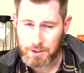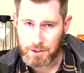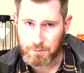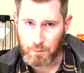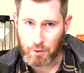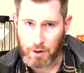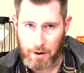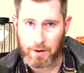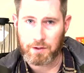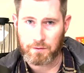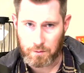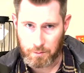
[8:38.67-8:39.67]
It's more
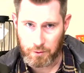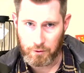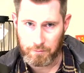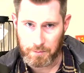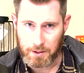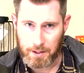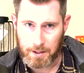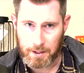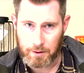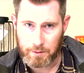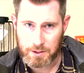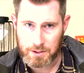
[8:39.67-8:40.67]
areas for improvement, like I
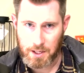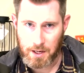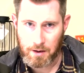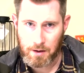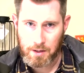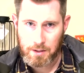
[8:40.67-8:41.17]
always say.